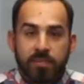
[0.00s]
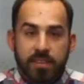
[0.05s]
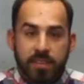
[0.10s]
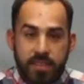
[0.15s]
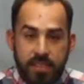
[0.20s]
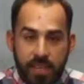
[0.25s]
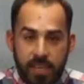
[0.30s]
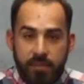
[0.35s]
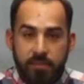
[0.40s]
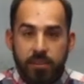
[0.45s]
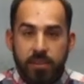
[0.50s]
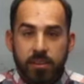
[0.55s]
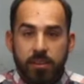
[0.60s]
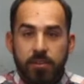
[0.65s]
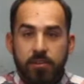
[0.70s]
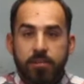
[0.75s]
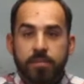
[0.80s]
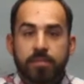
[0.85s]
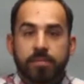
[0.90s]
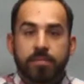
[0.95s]
saving
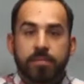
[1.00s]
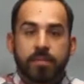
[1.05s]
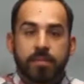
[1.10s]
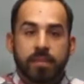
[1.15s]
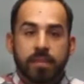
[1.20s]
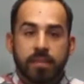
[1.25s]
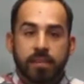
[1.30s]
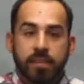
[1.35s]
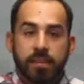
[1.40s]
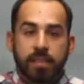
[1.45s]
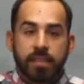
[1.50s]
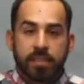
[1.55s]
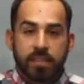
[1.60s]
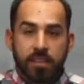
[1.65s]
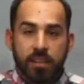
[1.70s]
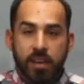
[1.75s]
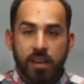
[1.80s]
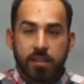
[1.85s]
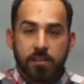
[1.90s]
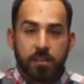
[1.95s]
you. It's
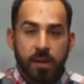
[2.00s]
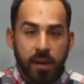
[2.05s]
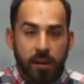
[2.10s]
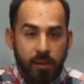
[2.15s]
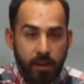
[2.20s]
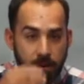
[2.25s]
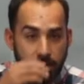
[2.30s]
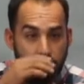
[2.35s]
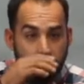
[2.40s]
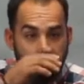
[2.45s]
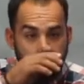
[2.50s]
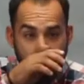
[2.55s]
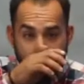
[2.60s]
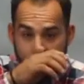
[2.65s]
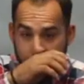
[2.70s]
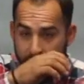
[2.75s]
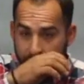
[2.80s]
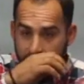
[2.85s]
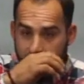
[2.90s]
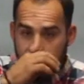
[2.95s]
God's power. And,
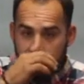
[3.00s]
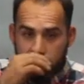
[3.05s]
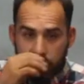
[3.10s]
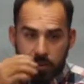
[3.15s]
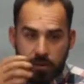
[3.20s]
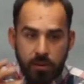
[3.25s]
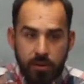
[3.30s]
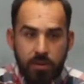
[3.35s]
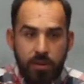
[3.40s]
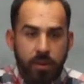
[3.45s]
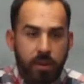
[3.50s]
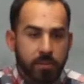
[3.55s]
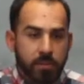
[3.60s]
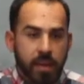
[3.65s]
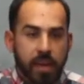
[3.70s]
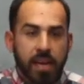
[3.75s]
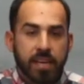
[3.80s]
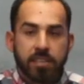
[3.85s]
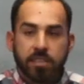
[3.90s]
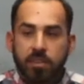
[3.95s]
and let
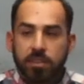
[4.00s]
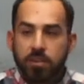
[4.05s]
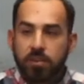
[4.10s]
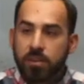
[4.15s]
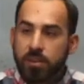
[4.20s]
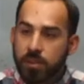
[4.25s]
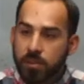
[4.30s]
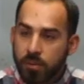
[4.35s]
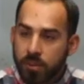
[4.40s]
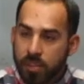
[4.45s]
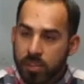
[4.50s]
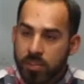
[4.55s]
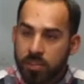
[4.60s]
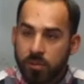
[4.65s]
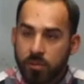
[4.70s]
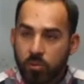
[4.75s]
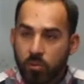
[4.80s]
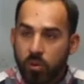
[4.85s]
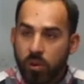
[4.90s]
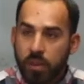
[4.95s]
me ask you a
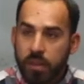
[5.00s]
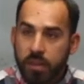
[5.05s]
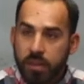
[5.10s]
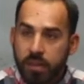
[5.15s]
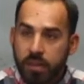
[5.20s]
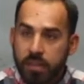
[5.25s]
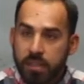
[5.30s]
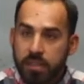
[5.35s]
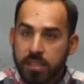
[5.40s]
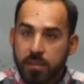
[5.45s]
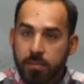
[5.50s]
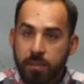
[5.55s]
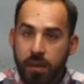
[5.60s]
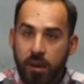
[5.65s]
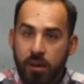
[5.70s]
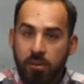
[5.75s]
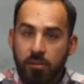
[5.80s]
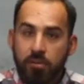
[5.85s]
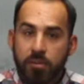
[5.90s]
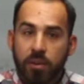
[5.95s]
question. What is the
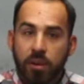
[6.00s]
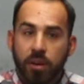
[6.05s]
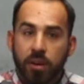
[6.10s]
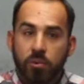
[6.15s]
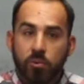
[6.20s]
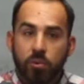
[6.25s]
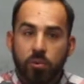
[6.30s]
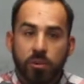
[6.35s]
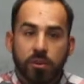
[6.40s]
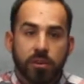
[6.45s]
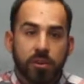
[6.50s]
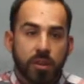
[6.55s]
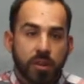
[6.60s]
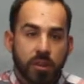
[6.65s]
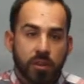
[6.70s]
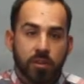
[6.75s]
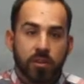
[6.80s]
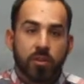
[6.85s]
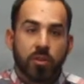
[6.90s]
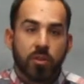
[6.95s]
power of God
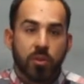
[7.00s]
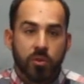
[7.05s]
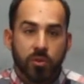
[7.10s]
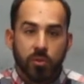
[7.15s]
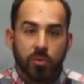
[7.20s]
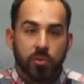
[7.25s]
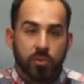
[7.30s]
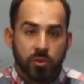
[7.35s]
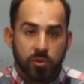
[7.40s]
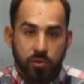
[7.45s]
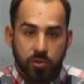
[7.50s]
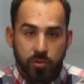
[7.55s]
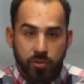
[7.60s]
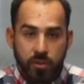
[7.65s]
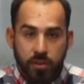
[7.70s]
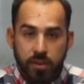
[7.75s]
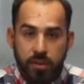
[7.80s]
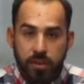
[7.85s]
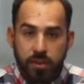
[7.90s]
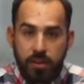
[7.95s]
working through?
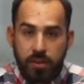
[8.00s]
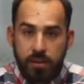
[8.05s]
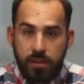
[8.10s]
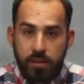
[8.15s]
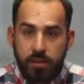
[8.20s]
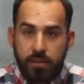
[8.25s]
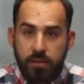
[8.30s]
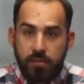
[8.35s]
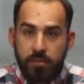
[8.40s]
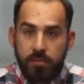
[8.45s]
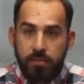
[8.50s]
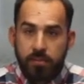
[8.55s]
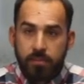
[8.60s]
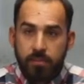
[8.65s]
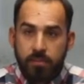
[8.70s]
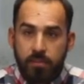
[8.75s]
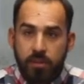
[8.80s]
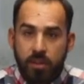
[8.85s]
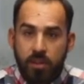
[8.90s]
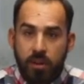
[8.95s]

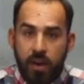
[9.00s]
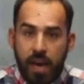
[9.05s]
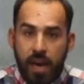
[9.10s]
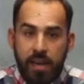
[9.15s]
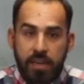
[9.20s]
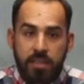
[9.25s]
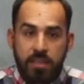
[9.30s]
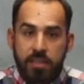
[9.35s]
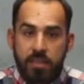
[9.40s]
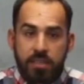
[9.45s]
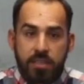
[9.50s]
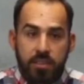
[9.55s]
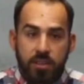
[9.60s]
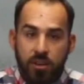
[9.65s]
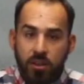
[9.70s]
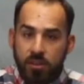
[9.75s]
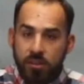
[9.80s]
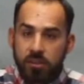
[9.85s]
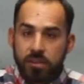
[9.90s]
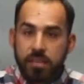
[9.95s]
You know, how is this
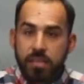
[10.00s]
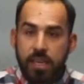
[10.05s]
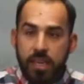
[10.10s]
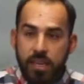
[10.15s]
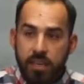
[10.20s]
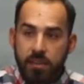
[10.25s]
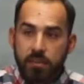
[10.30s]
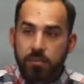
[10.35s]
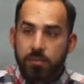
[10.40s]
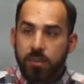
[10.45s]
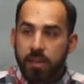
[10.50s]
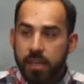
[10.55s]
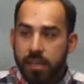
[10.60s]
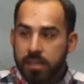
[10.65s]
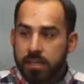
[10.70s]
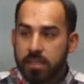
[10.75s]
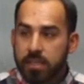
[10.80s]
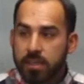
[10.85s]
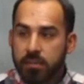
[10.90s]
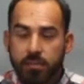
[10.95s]
all taking
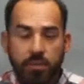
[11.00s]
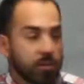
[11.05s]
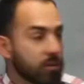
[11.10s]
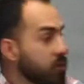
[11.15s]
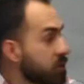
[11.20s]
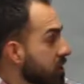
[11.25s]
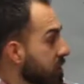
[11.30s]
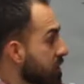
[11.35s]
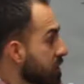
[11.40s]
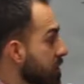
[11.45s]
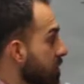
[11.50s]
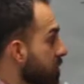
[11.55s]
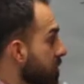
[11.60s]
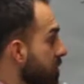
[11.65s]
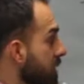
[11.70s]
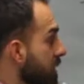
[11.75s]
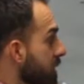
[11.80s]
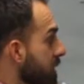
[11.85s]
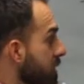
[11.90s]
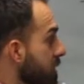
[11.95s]
place? If you were just to
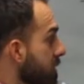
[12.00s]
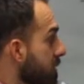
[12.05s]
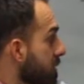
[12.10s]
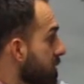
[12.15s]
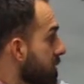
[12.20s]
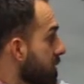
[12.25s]
read,